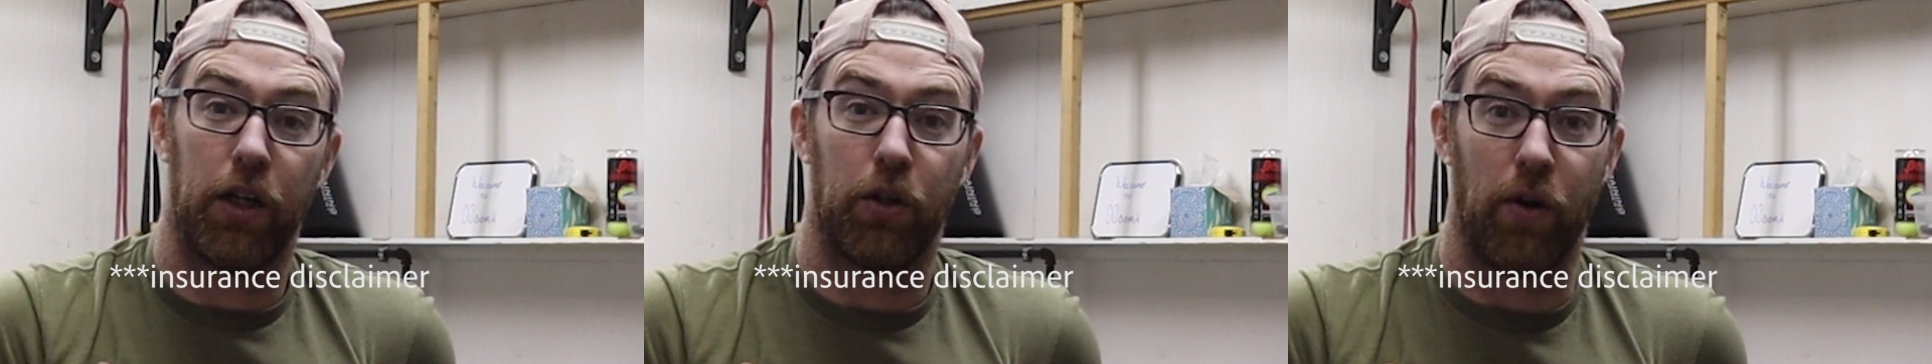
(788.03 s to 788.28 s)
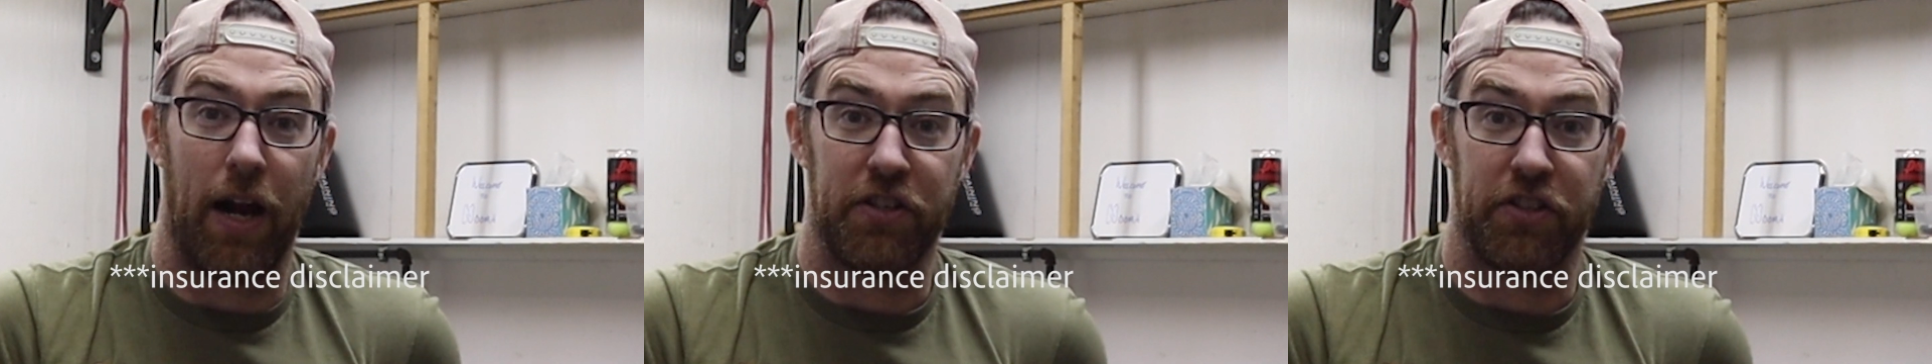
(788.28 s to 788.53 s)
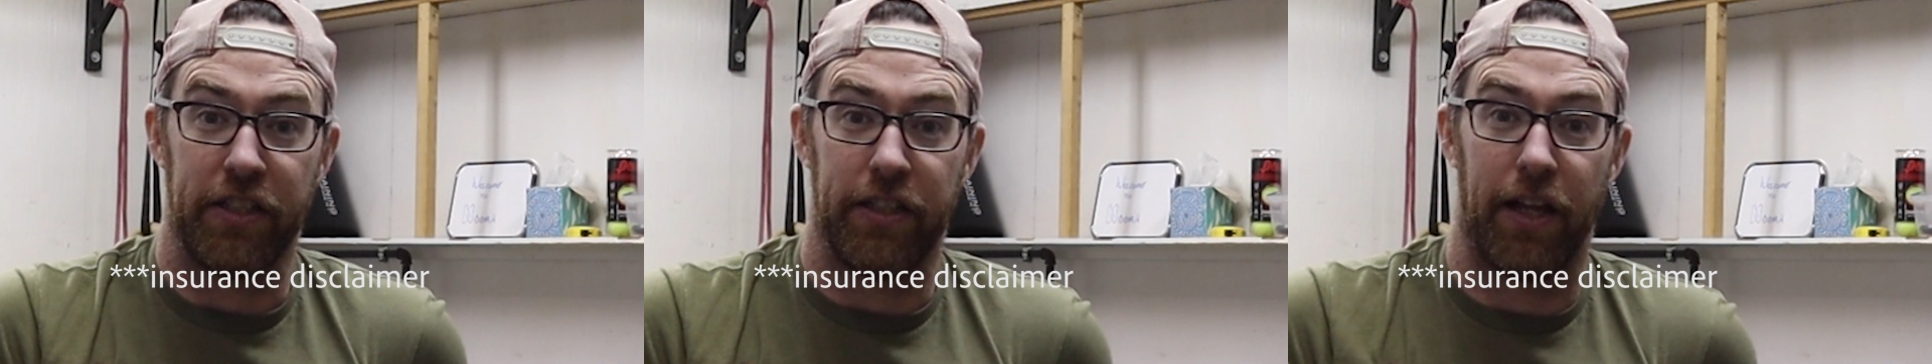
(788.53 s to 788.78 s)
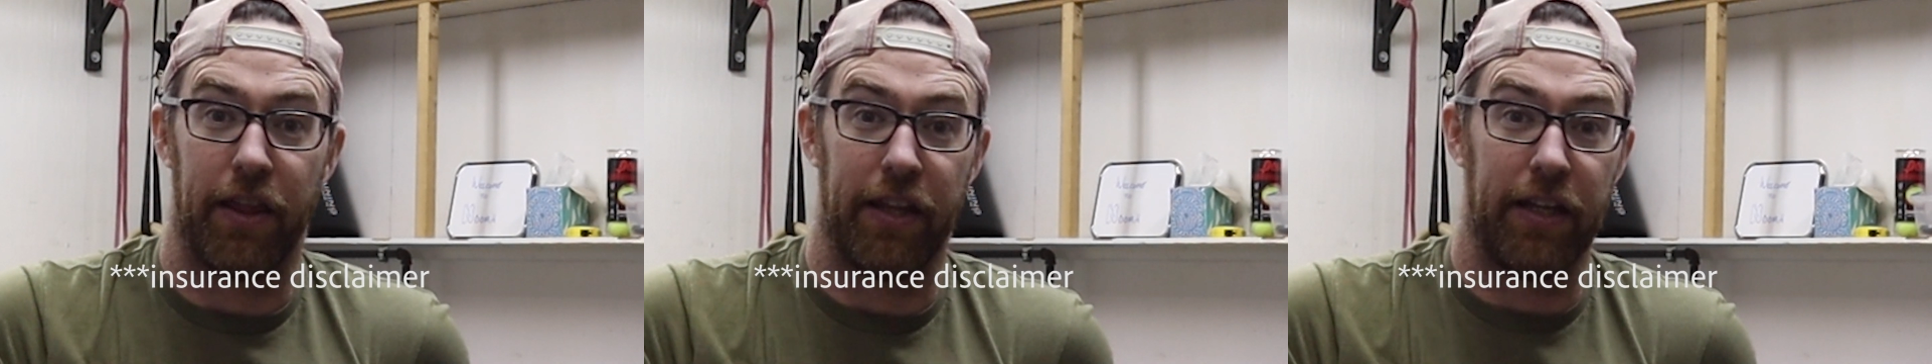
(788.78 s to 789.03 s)

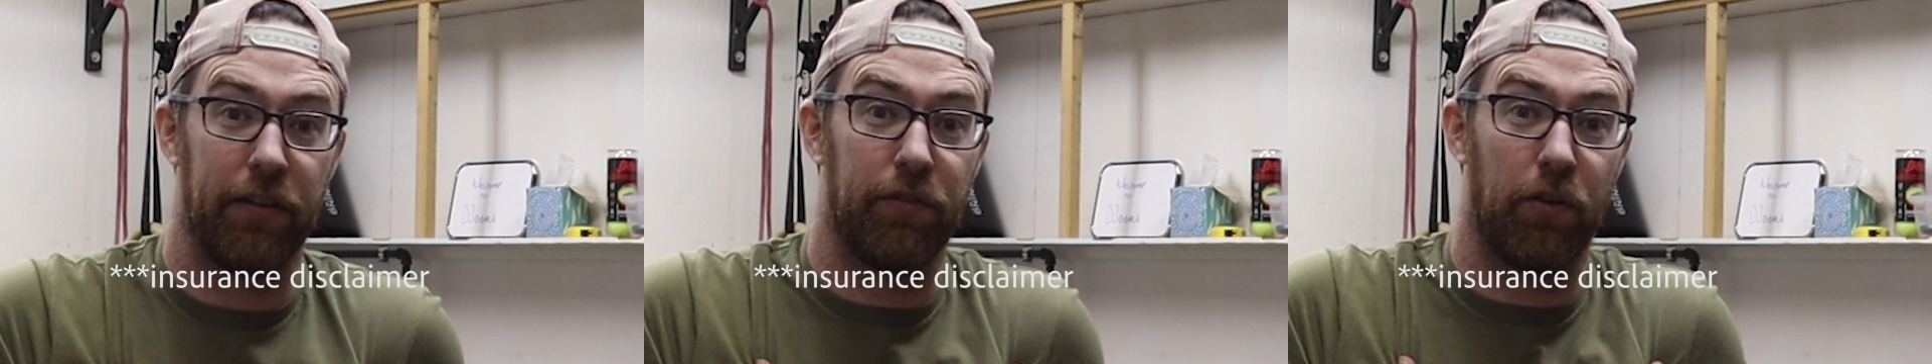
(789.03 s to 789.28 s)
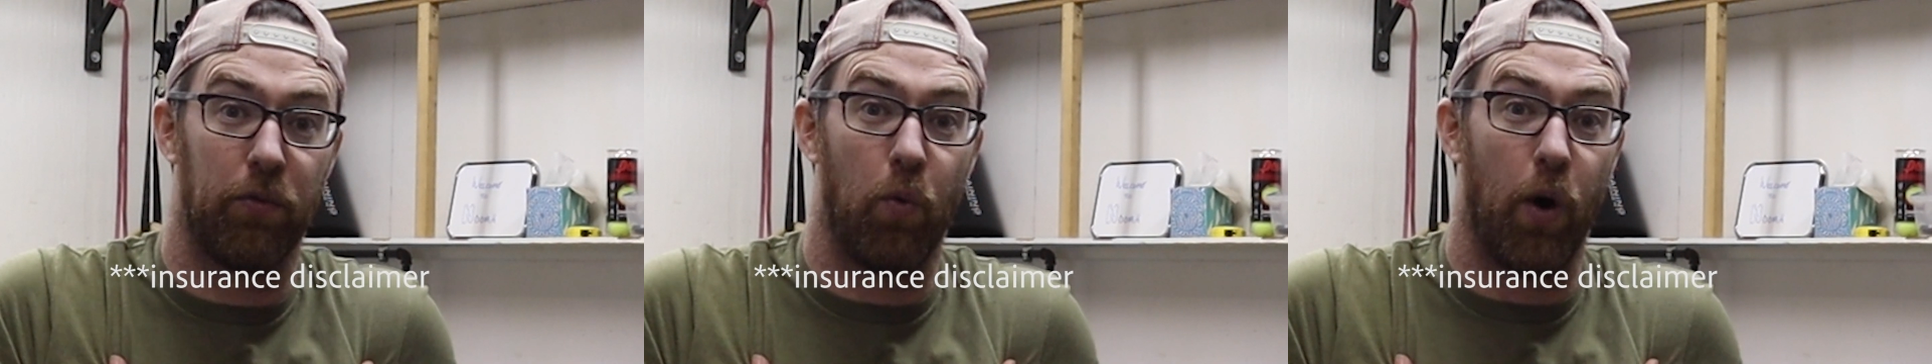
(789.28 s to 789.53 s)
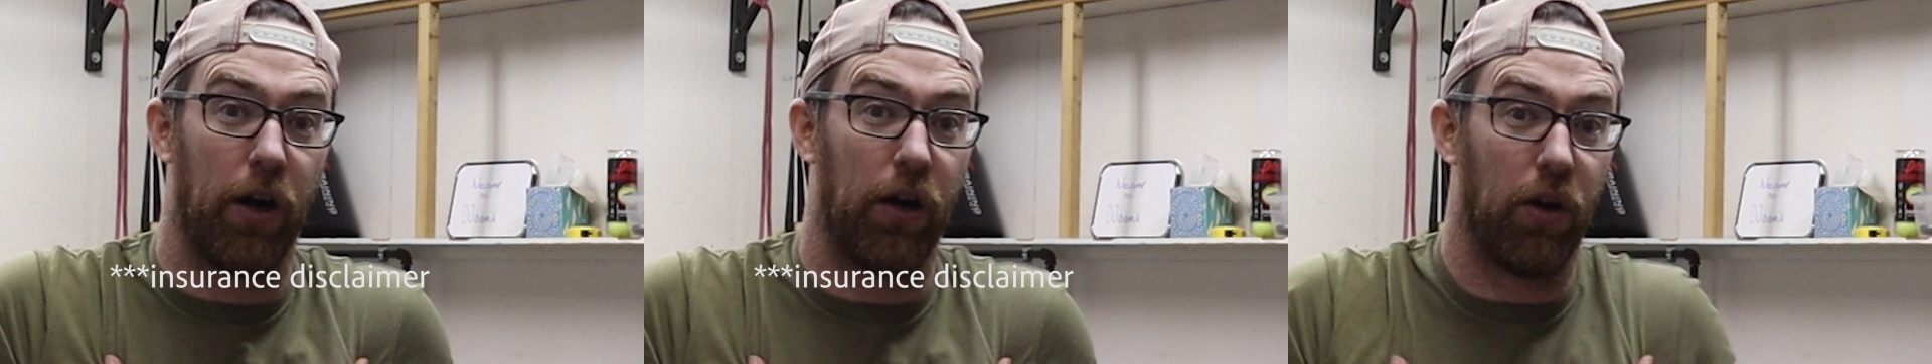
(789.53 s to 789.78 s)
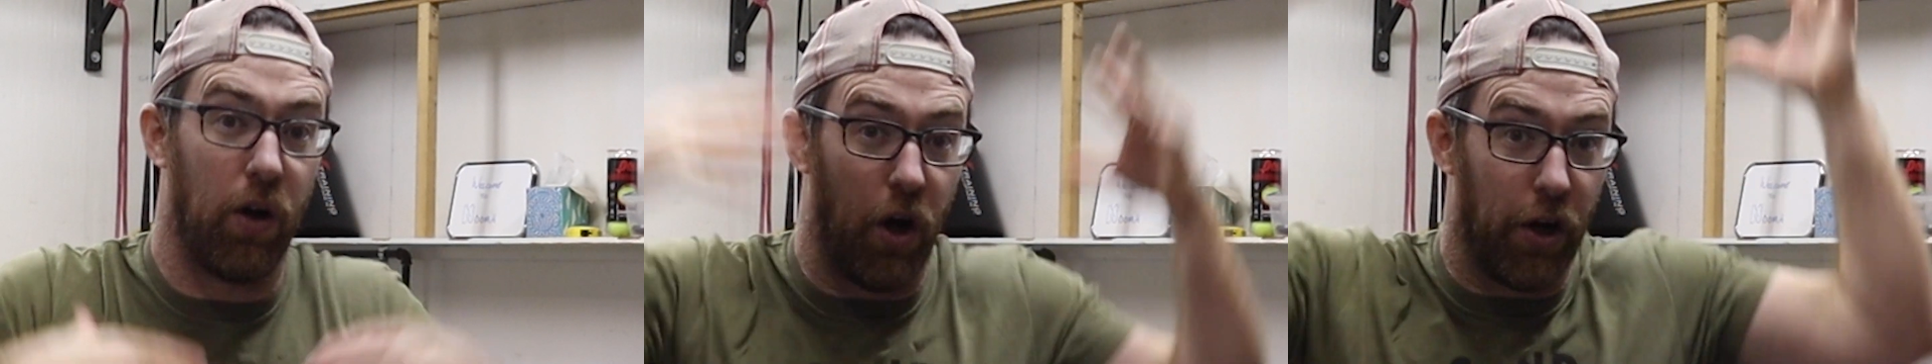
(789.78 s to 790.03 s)
crashing a thing of
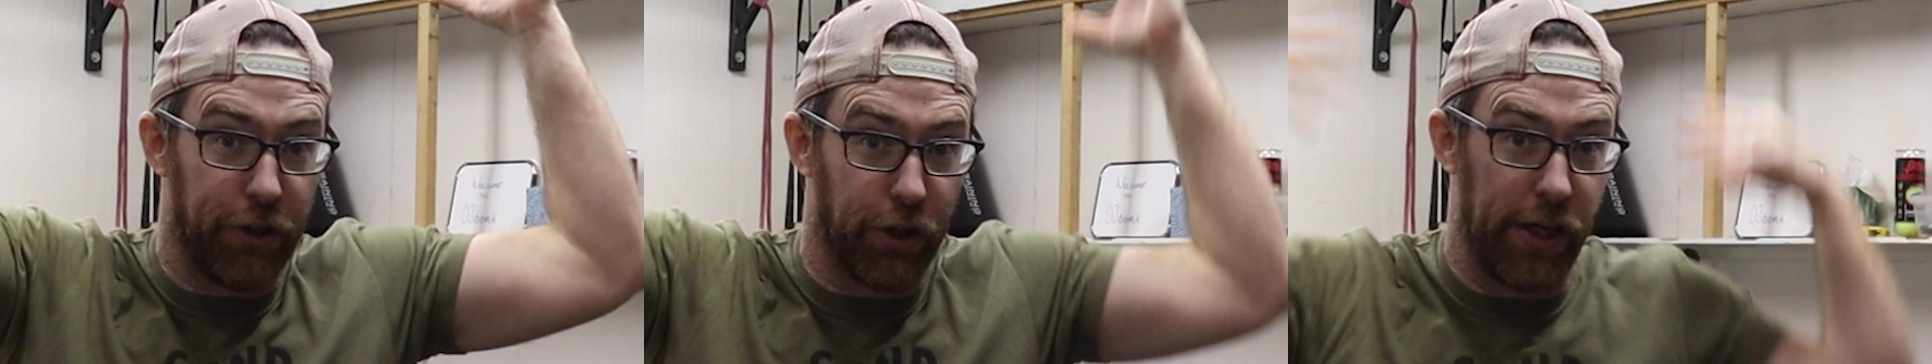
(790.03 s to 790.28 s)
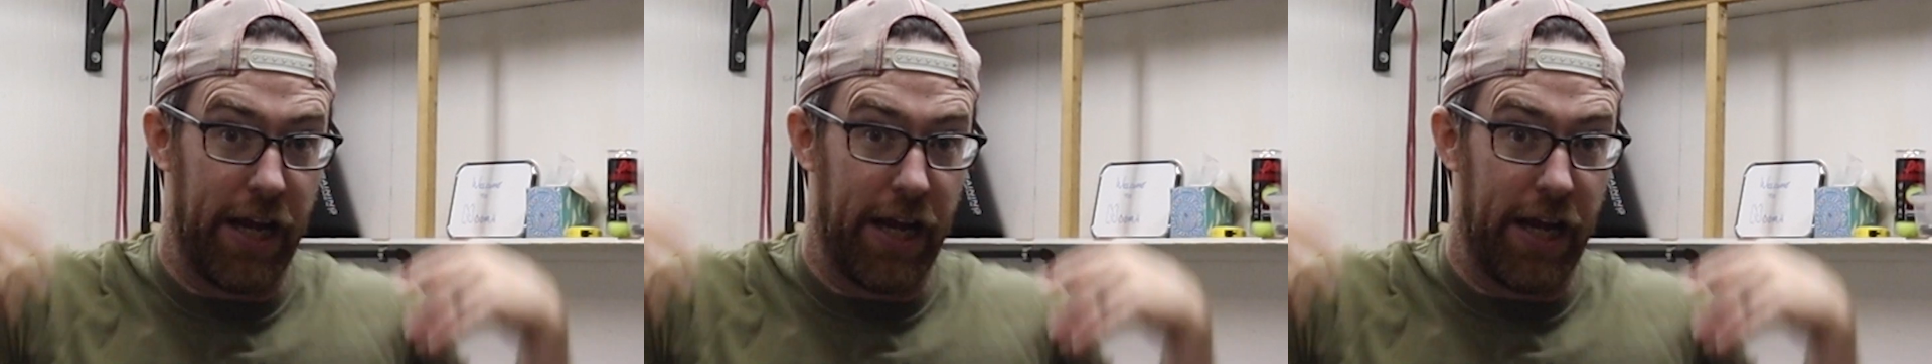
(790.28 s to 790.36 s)
water on your